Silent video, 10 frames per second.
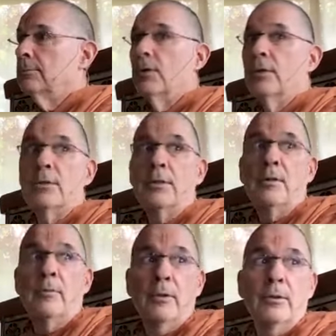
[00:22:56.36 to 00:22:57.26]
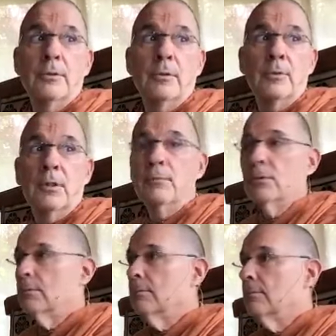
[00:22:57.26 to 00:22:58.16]
You can see them here
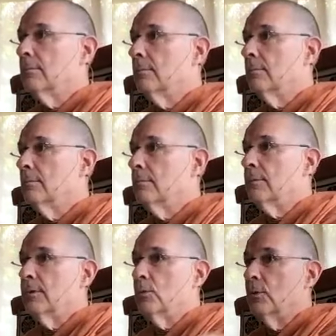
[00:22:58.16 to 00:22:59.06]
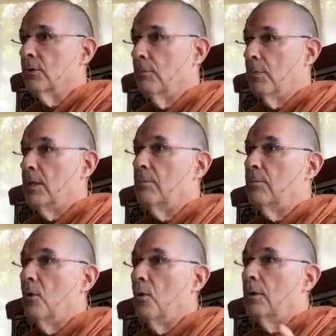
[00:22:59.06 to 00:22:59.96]
sometimes. But this was a big
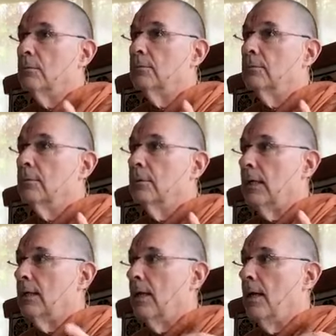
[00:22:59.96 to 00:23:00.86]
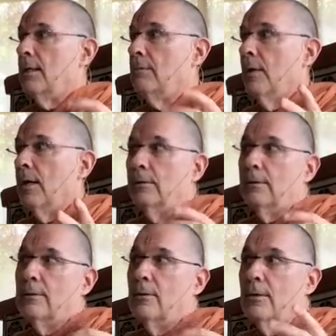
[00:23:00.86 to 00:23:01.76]
boa, like 8
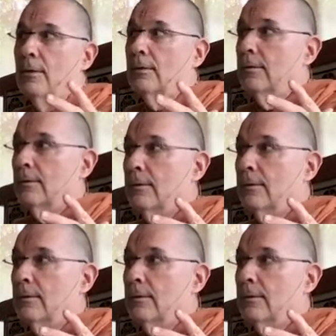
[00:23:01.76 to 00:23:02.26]
miles long.